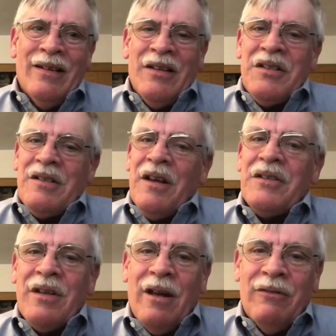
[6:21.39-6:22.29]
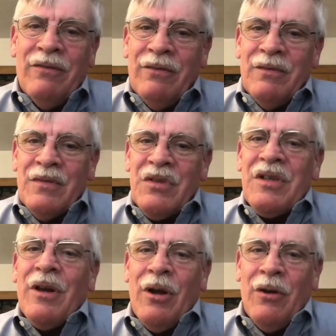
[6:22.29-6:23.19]
Stay safe.
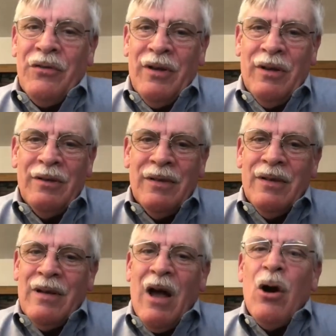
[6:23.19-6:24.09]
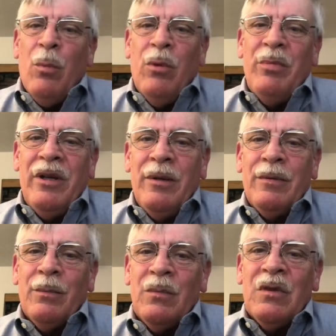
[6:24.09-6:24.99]
Stay healthy. I hope we'll be
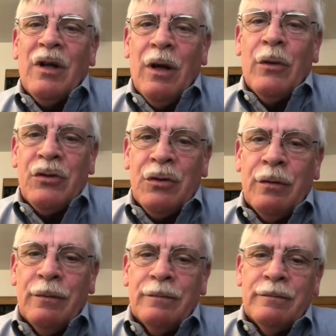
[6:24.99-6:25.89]
together soon.